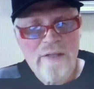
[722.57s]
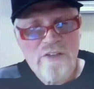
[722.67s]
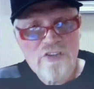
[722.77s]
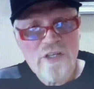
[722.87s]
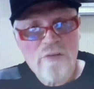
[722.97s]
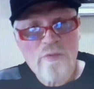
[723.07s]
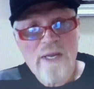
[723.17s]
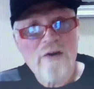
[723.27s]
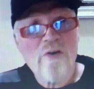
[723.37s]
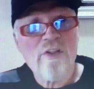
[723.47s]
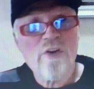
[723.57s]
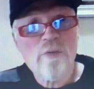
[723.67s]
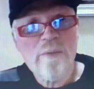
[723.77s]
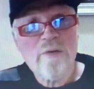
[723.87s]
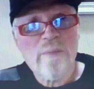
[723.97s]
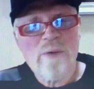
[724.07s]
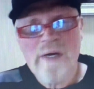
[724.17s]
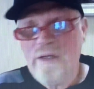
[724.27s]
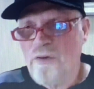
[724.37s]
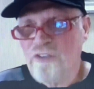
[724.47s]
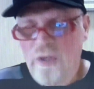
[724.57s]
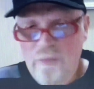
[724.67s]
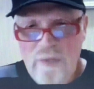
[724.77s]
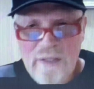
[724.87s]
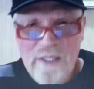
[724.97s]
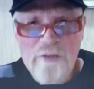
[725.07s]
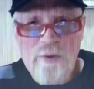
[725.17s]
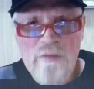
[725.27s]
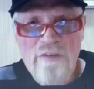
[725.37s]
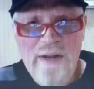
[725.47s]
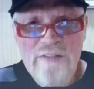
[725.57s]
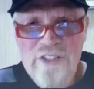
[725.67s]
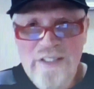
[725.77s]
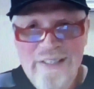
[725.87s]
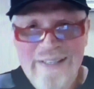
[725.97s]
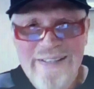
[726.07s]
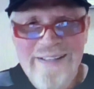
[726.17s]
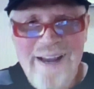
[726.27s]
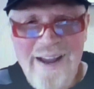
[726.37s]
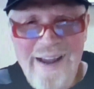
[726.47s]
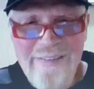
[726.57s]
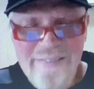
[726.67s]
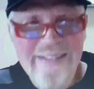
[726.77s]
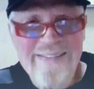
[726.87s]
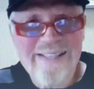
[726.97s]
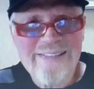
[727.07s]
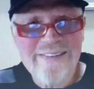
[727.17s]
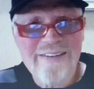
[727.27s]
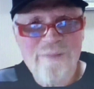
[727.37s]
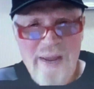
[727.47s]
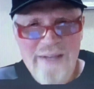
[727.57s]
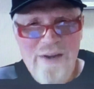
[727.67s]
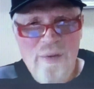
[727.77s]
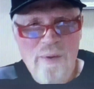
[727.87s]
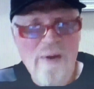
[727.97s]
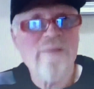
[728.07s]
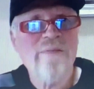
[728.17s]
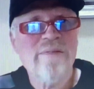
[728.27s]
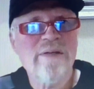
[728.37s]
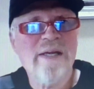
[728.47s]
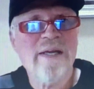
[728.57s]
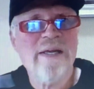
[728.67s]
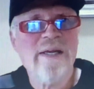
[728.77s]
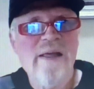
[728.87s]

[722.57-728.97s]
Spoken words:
Just think if we had all the aluminum in our body and all of a sudden they turn on 5G, I don't think that's going to end out well, okay?